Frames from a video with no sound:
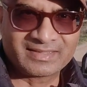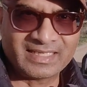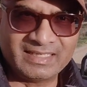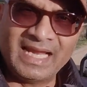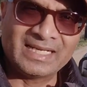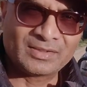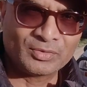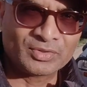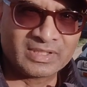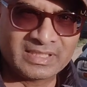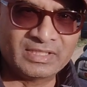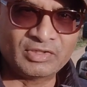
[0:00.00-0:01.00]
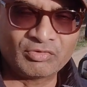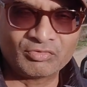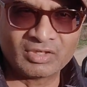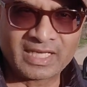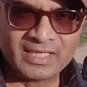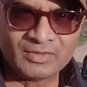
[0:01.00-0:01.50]
and Land Cruisers in
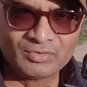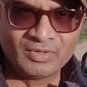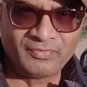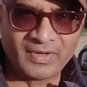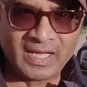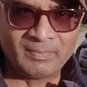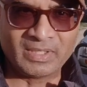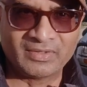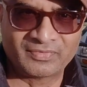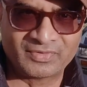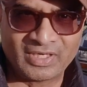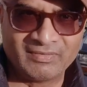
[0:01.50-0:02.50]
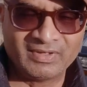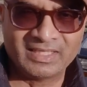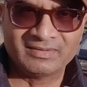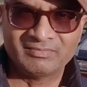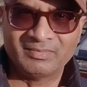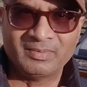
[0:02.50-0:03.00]
general can do a fair bit of
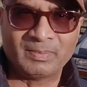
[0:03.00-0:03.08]
traveling,